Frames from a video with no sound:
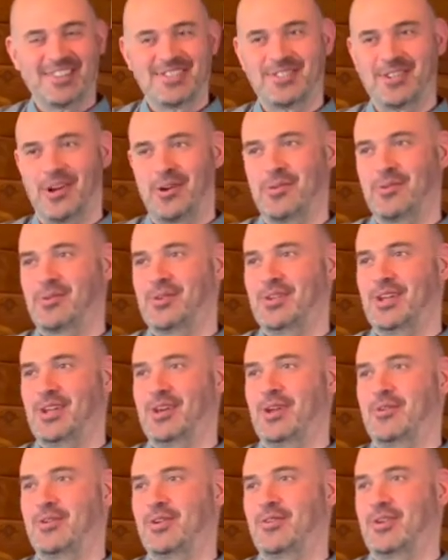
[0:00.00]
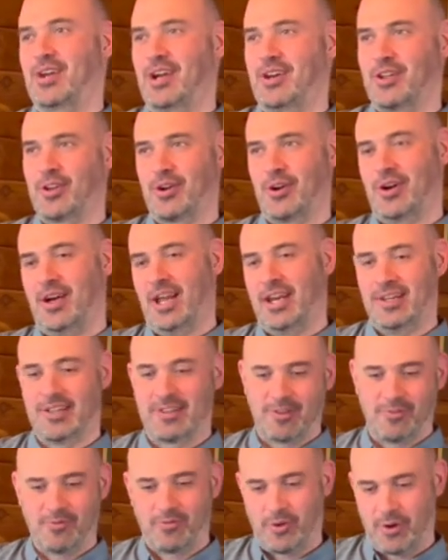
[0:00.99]
So, you know, you've kind of got
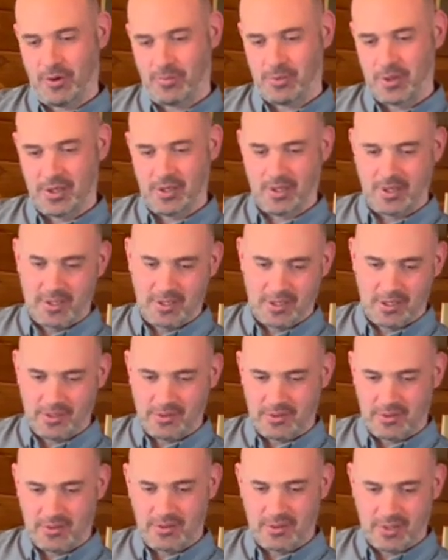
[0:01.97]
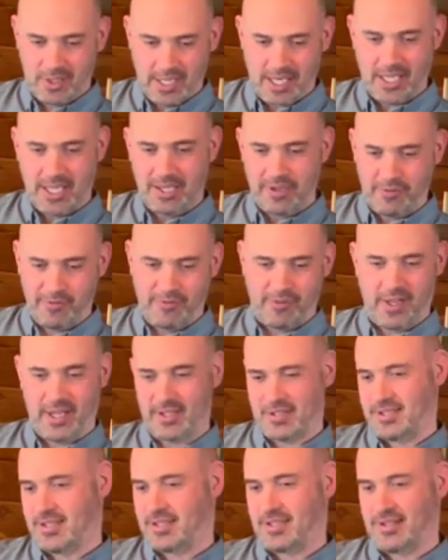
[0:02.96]
anything from your light,
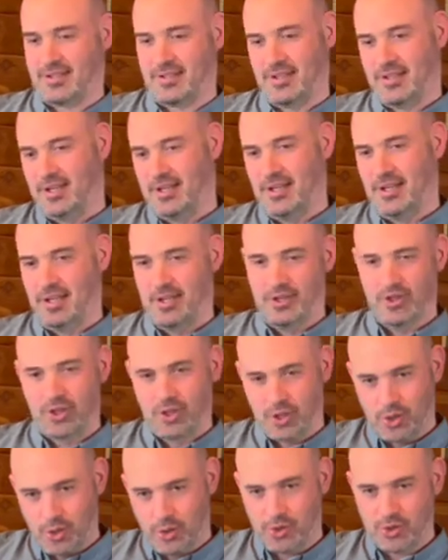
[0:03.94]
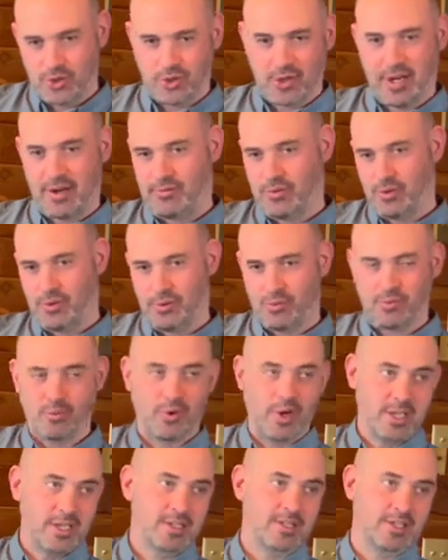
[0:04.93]
fast, short travel,
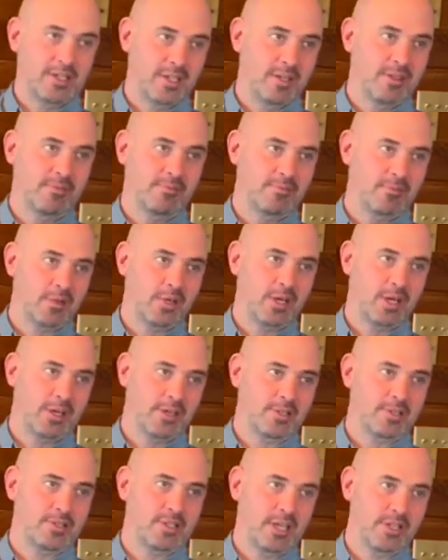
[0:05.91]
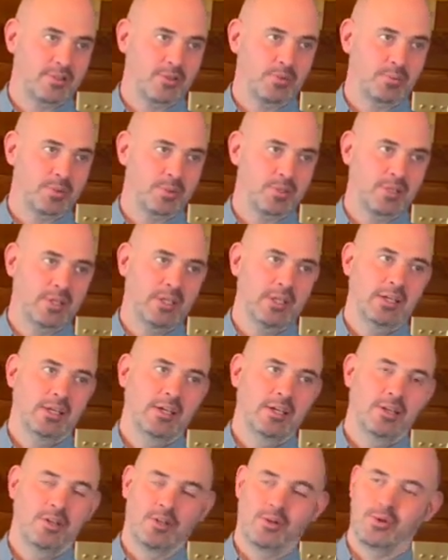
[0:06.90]
racy kind of setups
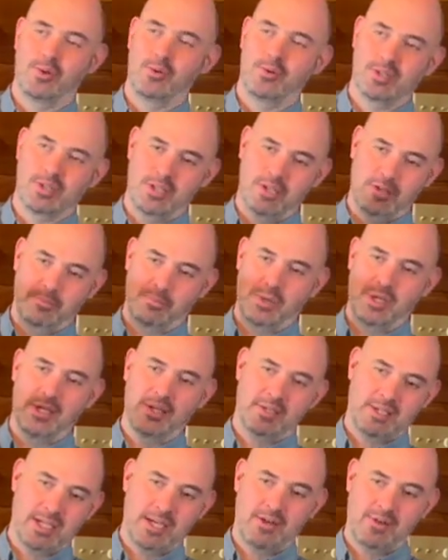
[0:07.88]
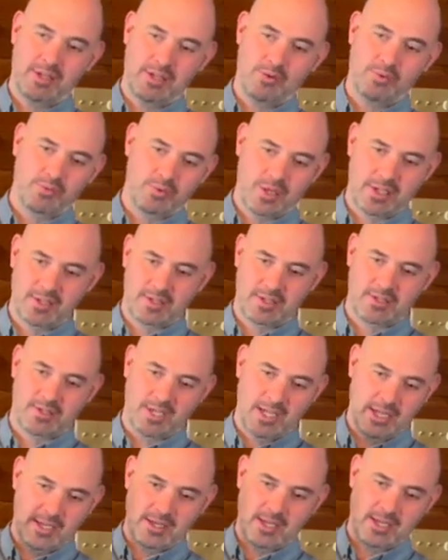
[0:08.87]
through to your big downhill rigs.
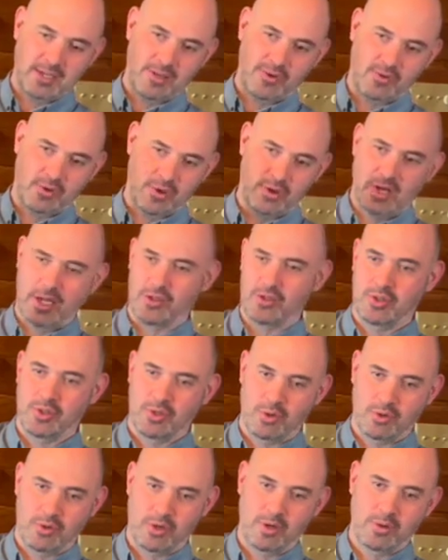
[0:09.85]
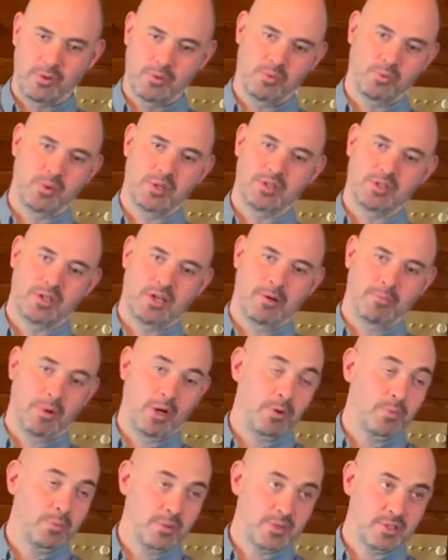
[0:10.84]
And then you've got enduro, which I'm
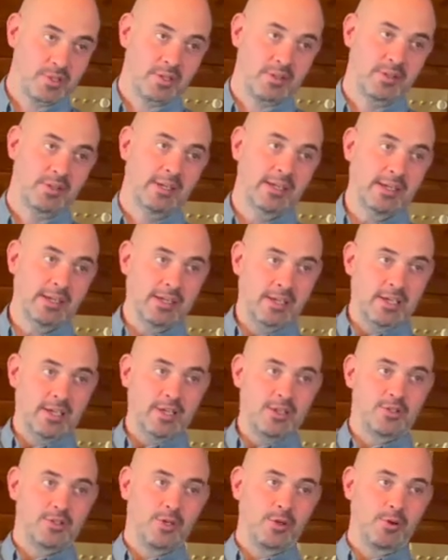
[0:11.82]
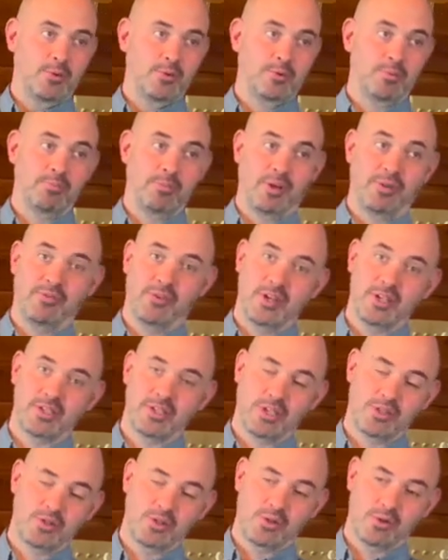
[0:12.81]
hoping to do my first
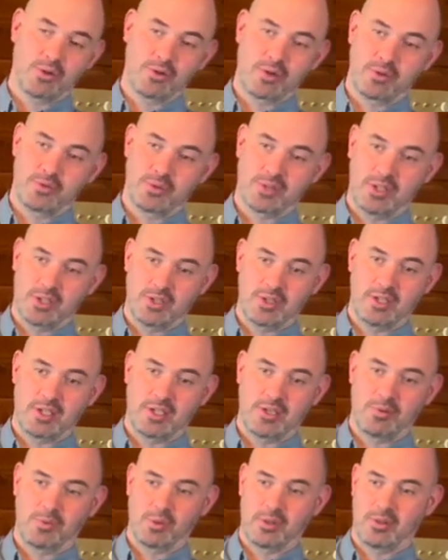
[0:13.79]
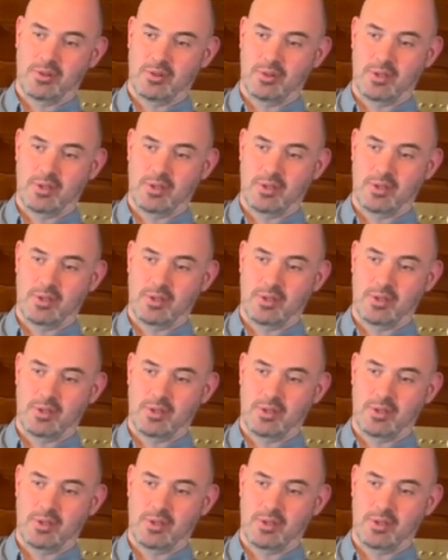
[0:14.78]
enduros this year with